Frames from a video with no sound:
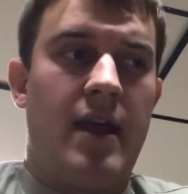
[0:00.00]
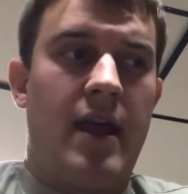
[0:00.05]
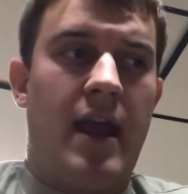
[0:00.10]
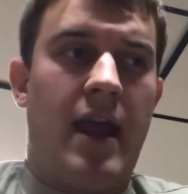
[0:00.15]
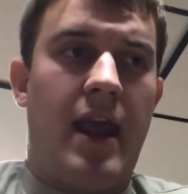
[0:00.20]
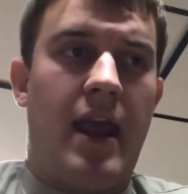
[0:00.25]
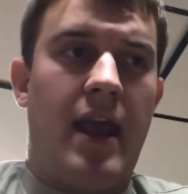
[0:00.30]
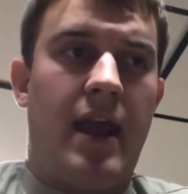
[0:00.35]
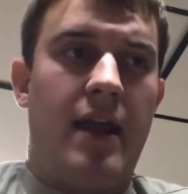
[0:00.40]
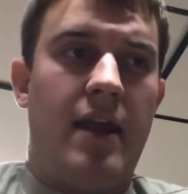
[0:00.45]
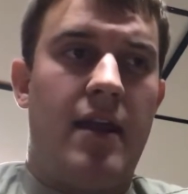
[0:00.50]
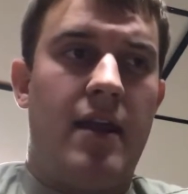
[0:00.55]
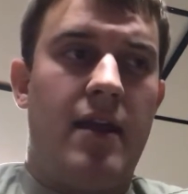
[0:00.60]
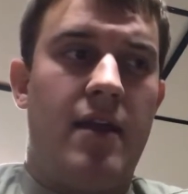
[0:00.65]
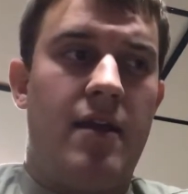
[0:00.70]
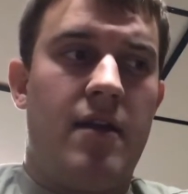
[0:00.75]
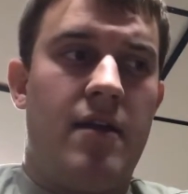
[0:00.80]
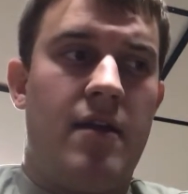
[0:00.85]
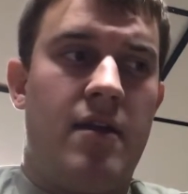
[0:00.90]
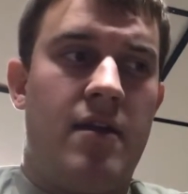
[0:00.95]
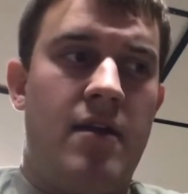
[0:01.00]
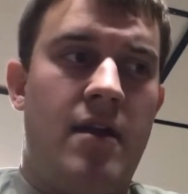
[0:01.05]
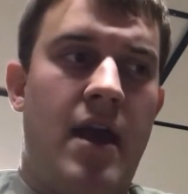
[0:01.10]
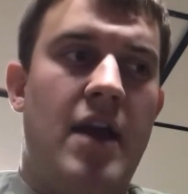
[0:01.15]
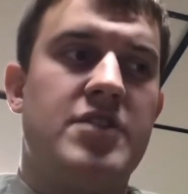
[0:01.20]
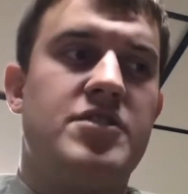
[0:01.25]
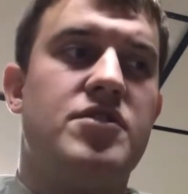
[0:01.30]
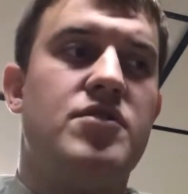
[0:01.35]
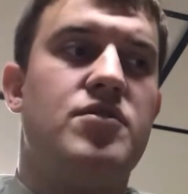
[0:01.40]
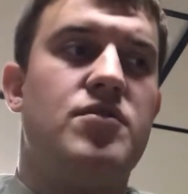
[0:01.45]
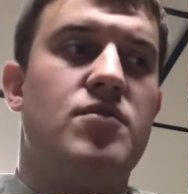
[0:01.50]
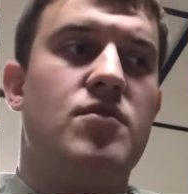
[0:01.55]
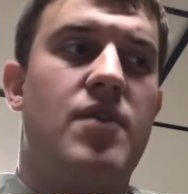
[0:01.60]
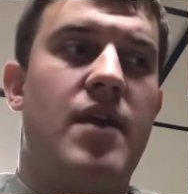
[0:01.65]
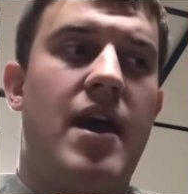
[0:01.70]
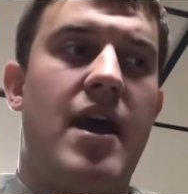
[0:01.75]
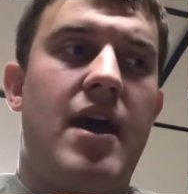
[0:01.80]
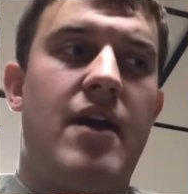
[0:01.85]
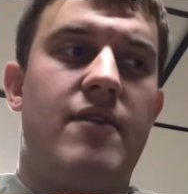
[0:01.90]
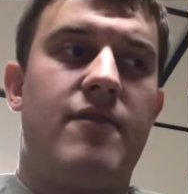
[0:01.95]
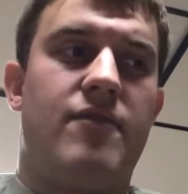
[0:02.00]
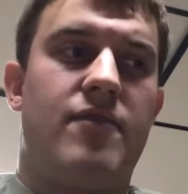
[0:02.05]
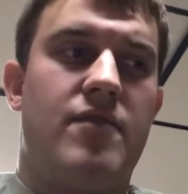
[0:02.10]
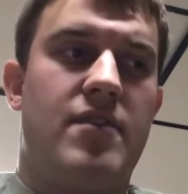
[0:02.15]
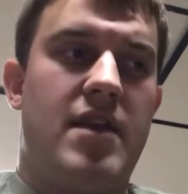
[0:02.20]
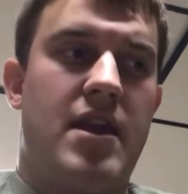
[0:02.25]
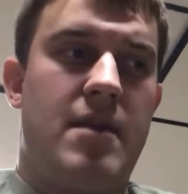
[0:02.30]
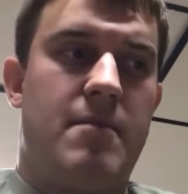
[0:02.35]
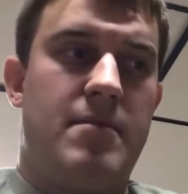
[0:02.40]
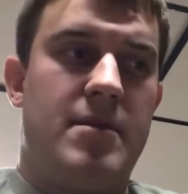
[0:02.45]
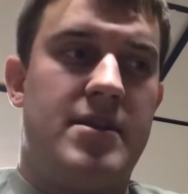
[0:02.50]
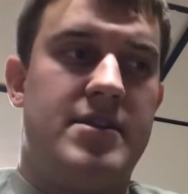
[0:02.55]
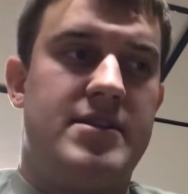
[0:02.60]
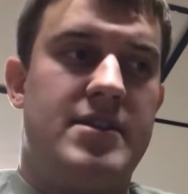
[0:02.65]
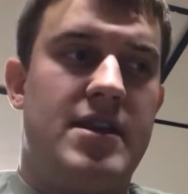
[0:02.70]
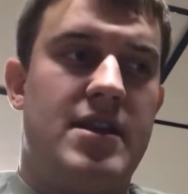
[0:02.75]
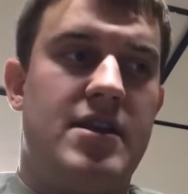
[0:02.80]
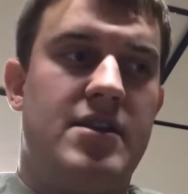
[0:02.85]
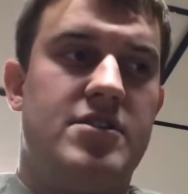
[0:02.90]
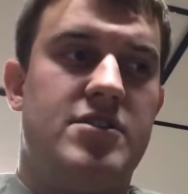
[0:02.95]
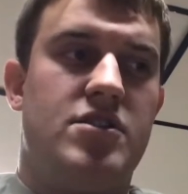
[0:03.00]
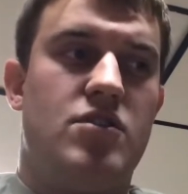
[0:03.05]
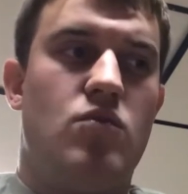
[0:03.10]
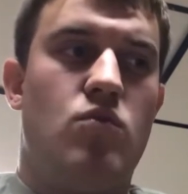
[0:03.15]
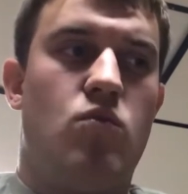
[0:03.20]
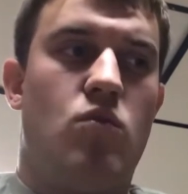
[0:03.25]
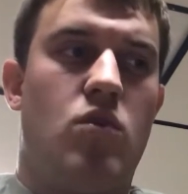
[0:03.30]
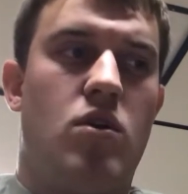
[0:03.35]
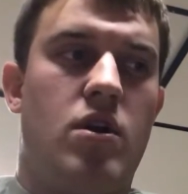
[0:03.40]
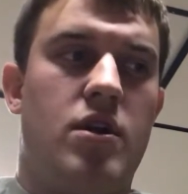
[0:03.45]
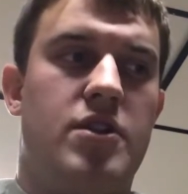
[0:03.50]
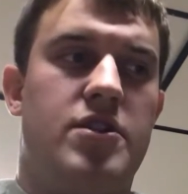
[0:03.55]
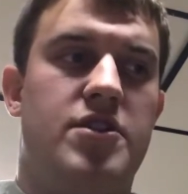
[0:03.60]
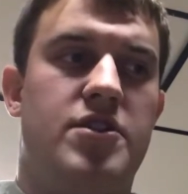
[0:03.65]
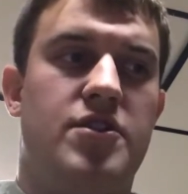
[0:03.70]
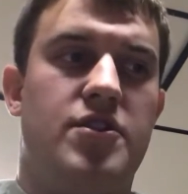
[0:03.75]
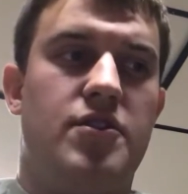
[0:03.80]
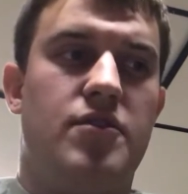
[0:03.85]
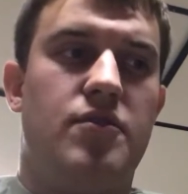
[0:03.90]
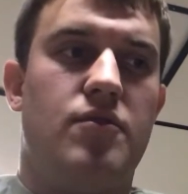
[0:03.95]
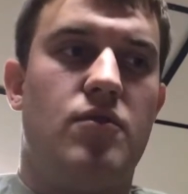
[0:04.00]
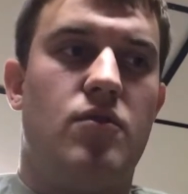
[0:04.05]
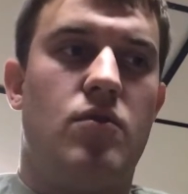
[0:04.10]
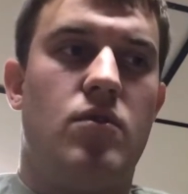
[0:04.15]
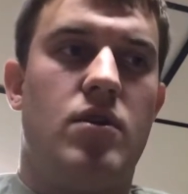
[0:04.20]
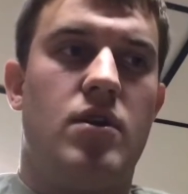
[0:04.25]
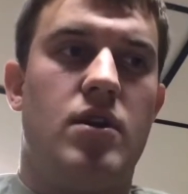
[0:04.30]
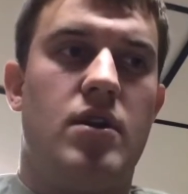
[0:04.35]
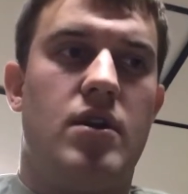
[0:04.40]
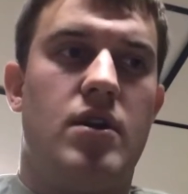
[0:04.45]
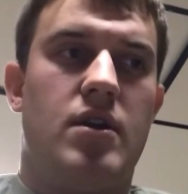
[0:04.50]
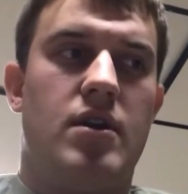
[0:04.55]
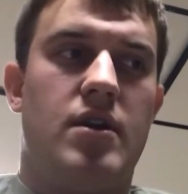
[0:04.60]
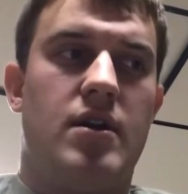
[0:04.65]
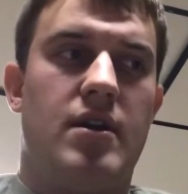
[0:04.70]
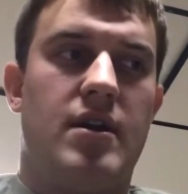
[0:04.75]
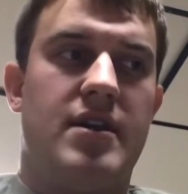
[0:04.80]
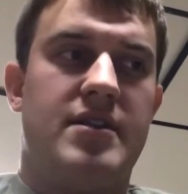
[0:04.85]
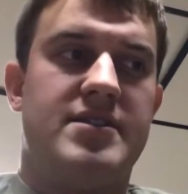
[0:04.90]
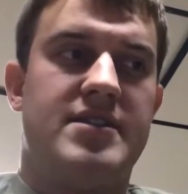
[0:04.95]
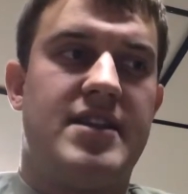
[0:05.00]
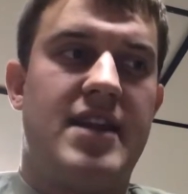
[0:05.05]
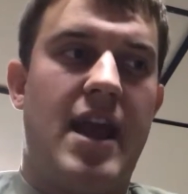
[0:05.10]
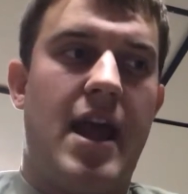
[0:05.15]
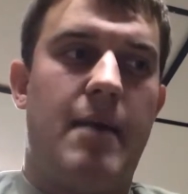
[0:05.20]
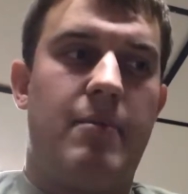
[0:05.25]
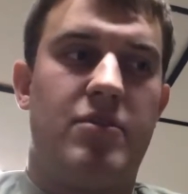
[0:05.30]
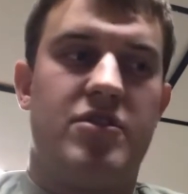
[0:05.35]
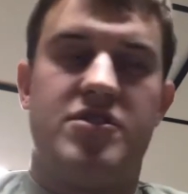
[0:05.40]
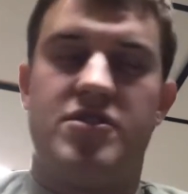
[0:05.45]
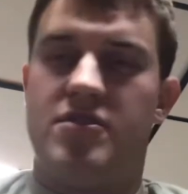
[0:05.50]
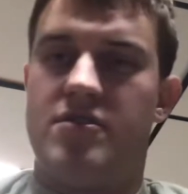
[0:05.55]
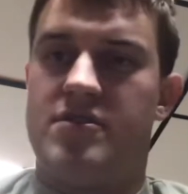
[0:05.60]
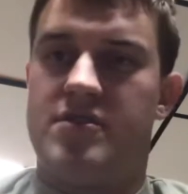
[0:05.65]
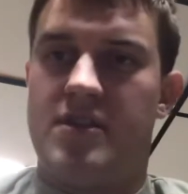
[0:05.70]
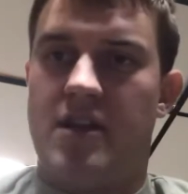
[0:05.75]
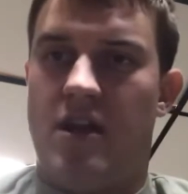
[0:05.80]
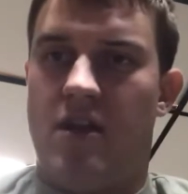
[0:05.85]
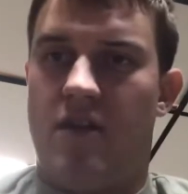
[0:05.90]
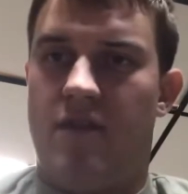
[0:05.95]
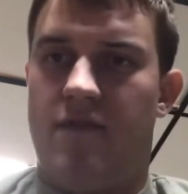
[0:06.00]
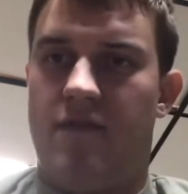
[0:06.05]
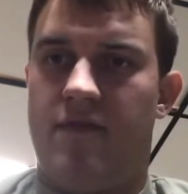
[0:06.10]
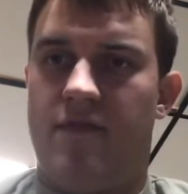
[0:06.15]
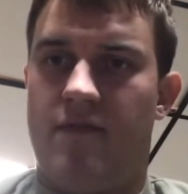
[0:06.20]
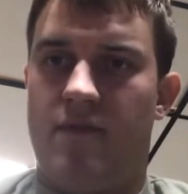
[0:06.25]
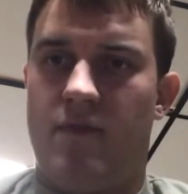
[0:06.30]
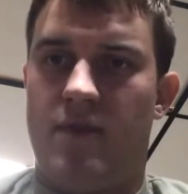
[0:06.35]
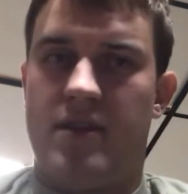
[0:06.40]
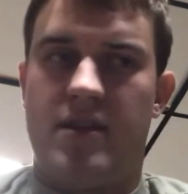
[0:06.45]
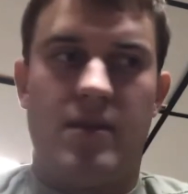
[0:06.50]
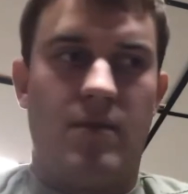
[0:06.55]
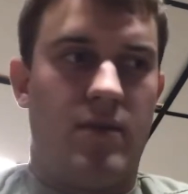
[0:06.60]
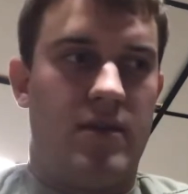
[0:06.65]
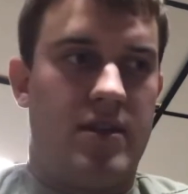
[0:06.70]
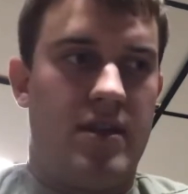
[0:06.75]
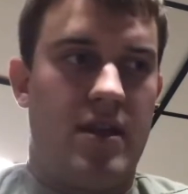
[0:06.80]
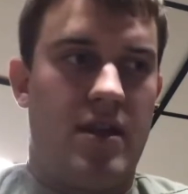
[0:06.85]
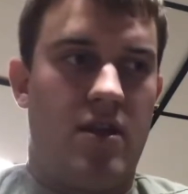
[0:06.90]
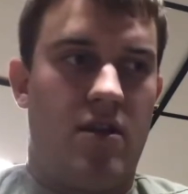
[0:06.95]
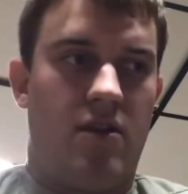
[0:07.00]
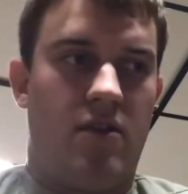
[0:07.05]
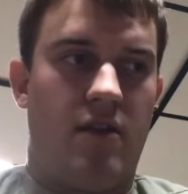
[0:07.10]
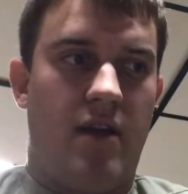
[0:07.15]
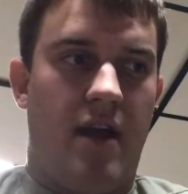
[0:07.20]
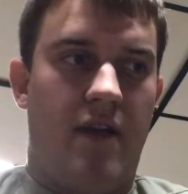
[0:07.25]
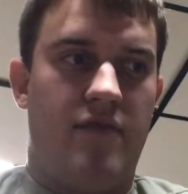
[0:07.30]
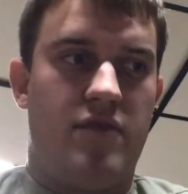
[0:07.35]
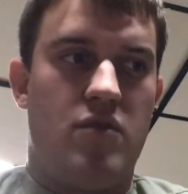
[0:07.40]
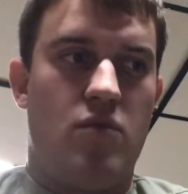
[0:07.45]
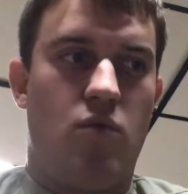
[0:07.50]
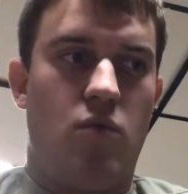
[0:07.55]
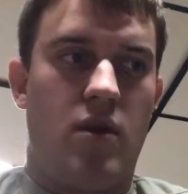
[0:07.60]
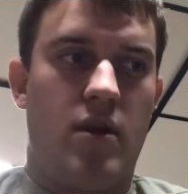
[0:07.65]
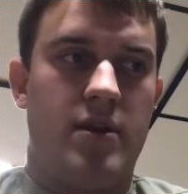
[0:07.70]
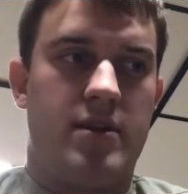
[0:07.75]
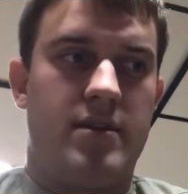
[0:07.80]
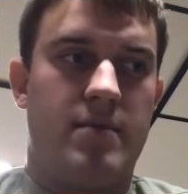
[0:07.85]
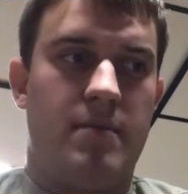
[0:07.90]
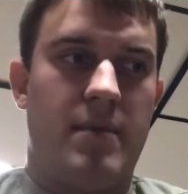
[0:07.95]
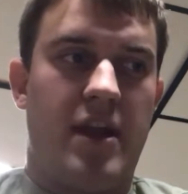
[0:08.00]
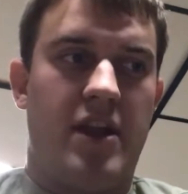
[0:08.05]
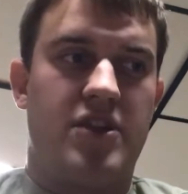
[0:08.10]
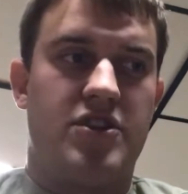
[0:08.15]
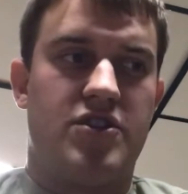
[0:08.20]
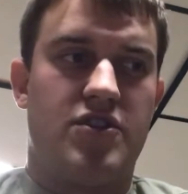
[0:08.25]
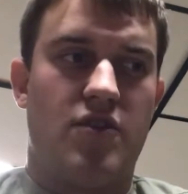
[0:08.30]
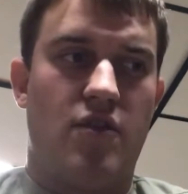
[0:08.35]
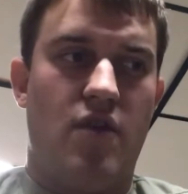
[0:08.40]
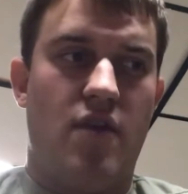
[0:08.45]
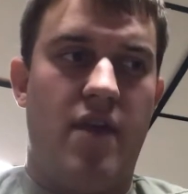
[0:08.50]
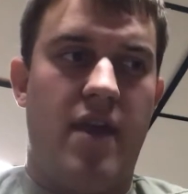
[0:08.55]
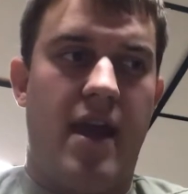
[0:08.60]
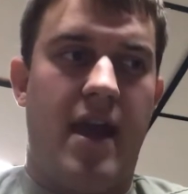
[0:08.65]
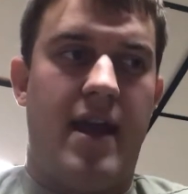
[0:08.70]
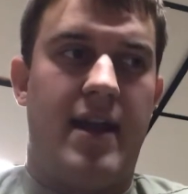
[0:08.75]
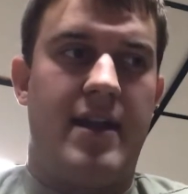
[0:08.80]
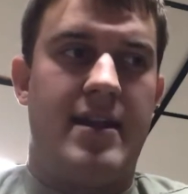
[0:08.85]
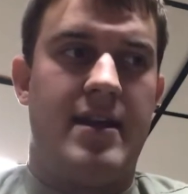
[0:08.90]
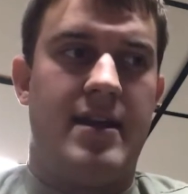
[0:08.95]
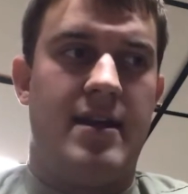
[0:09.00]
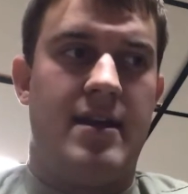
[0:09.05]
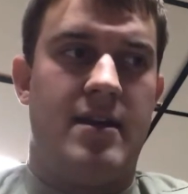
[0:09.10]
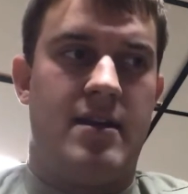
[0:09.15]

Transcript: and as you do that for the ABCs, you want to establish yourself with the aircraft. You want to make sure that